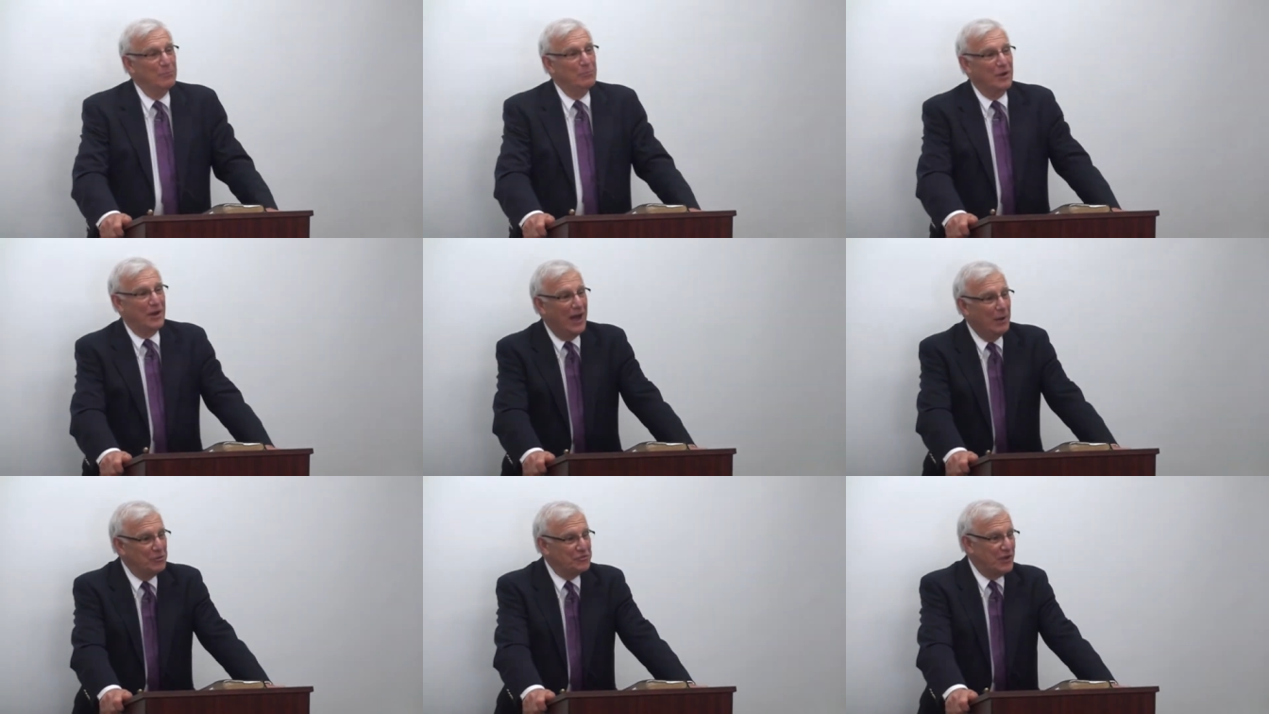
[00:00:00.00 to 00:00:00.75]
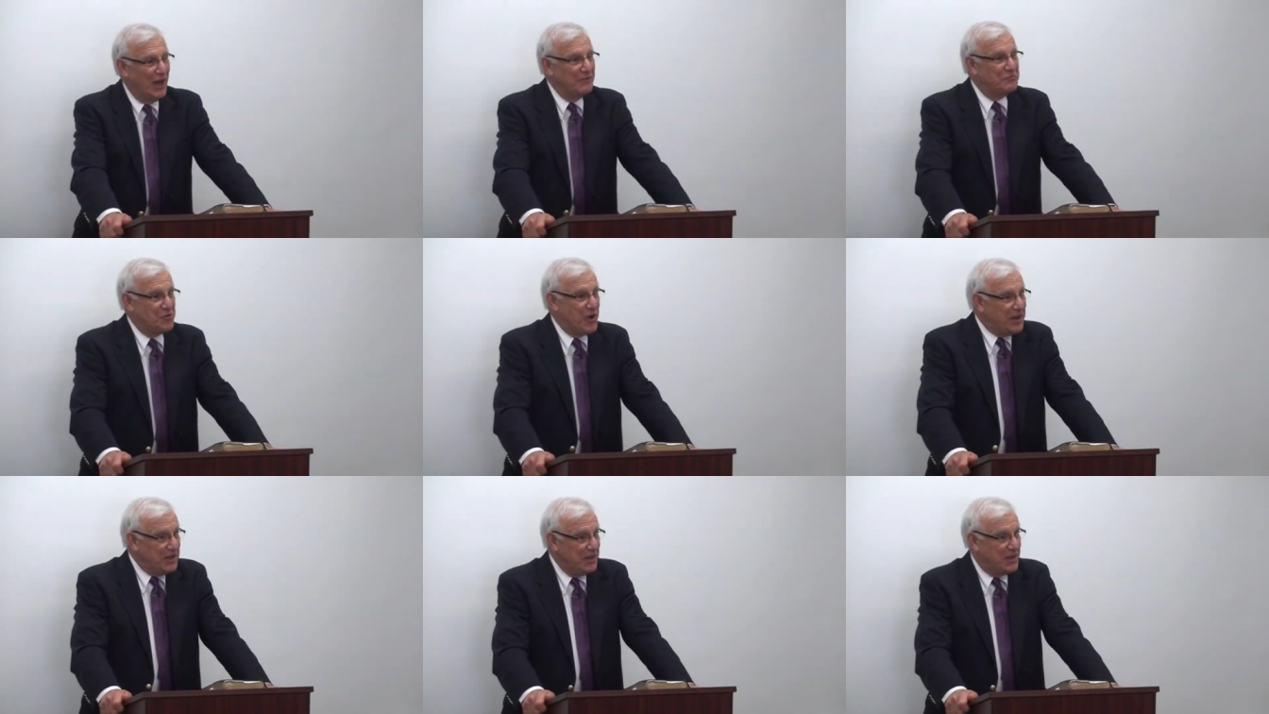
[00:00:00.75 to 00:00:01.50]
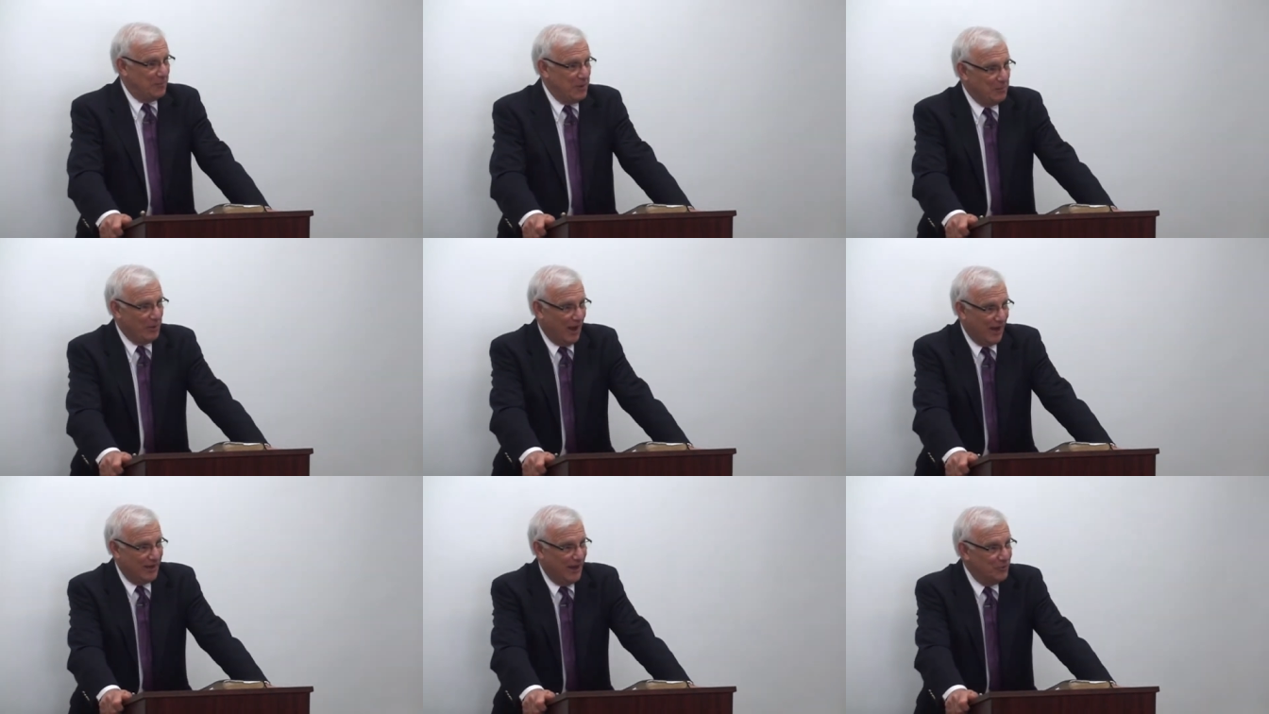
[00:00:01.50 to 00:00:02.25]
But I was kind of dreading coming
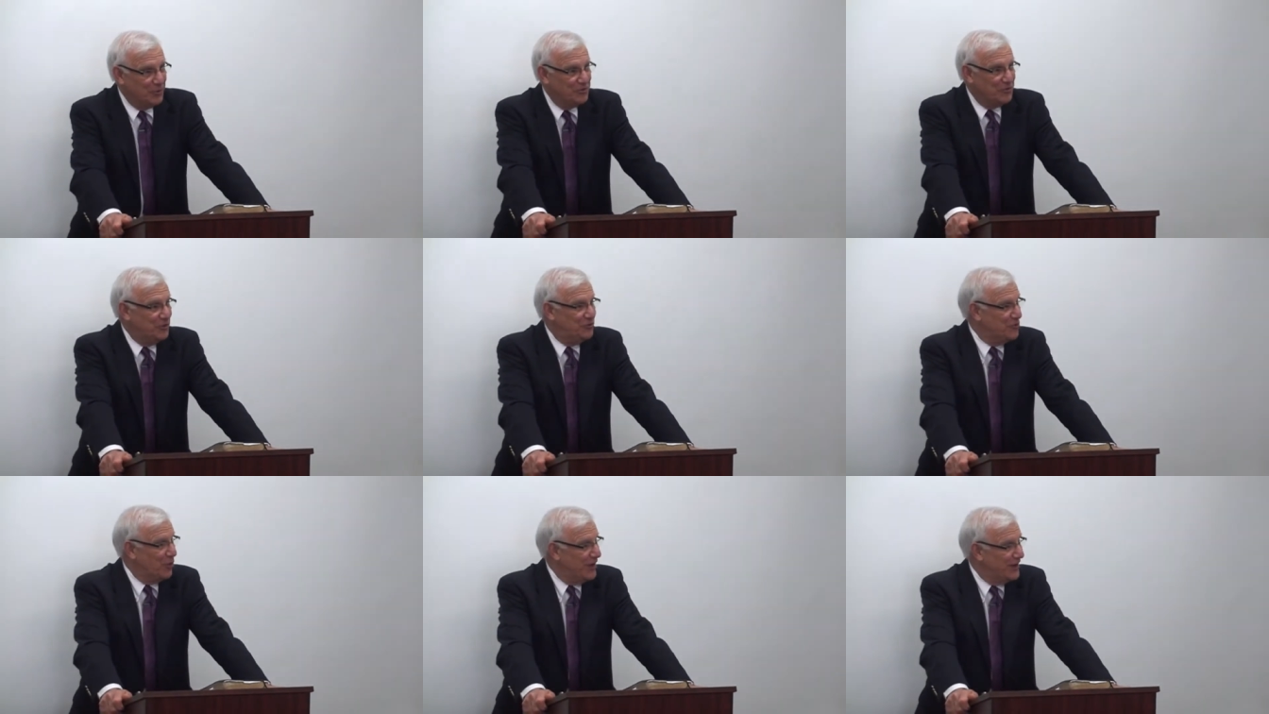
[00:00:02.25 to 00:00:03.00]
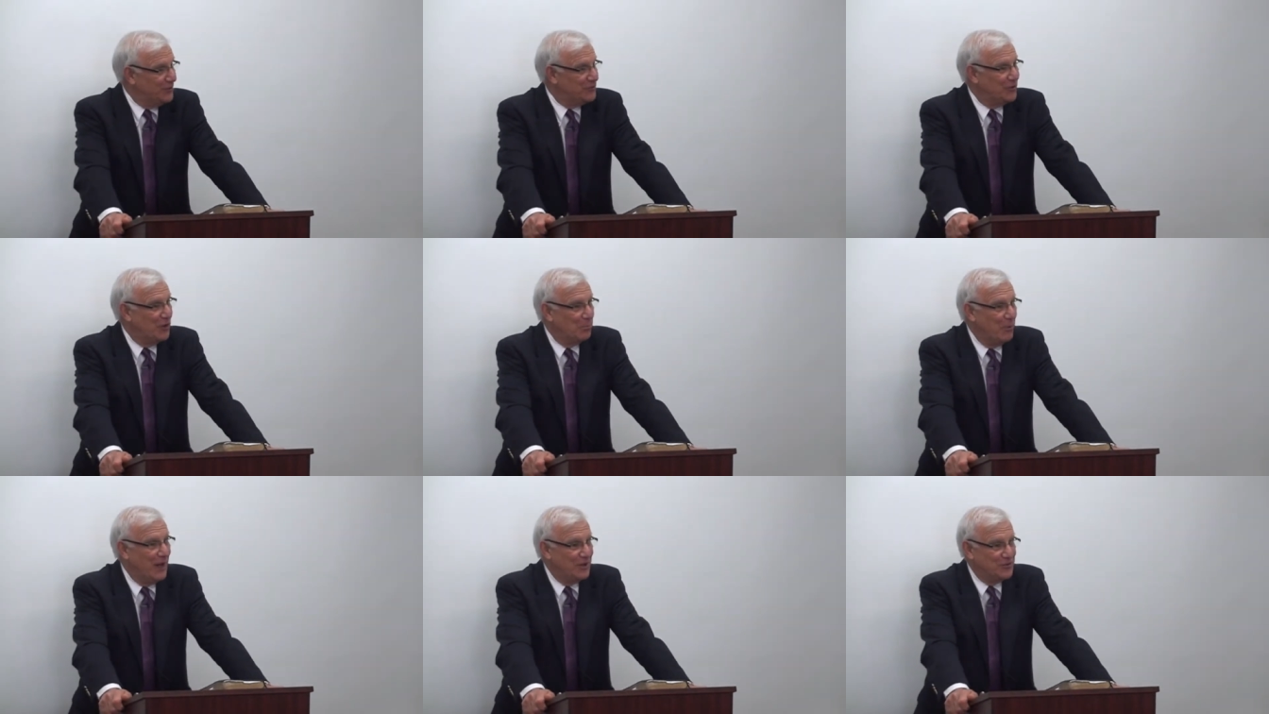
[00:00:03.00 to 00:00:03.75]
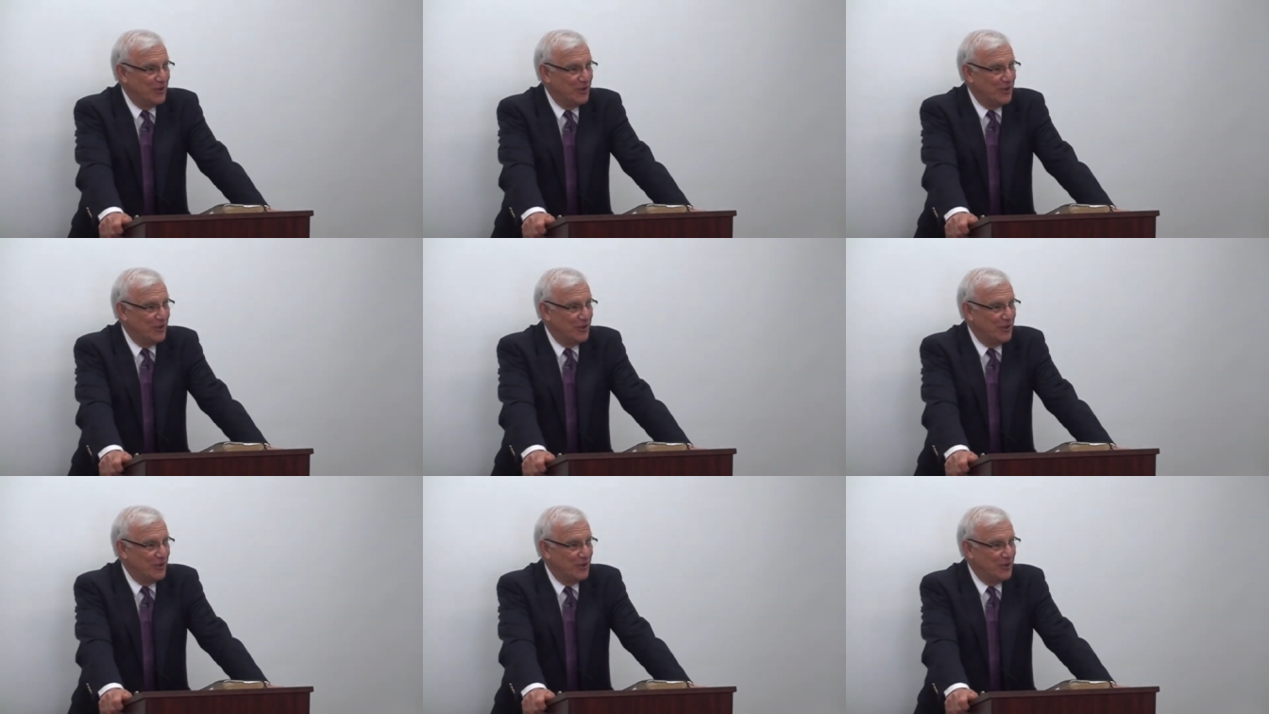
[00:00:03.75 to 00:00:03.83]
back. I was enjoying it so much.